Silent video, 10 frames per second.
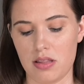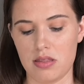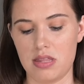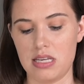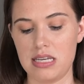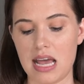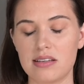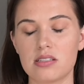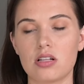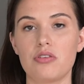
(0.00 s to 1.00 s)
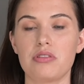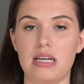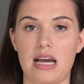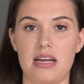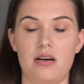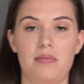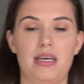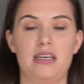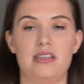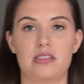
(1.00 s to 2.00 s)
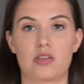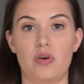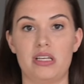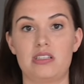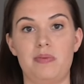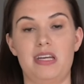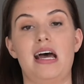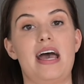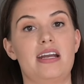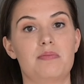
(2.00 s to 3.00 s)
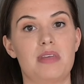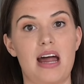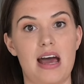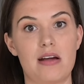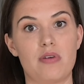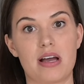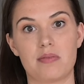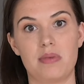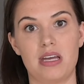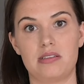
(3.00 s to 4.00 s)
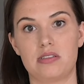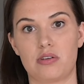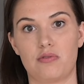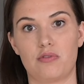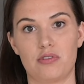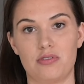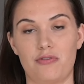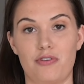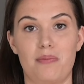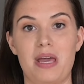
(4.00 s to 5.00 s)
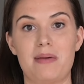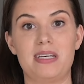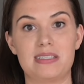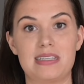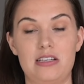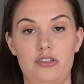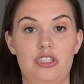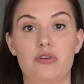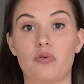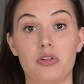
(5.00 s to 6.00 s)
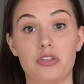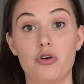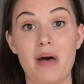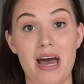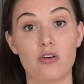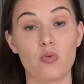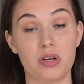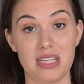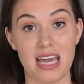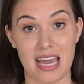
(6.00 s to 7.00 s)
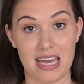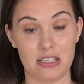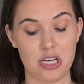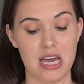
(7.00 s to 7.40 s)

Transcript: the next clothing item is going to be an item that I recommend for babies in general, no matter what the age,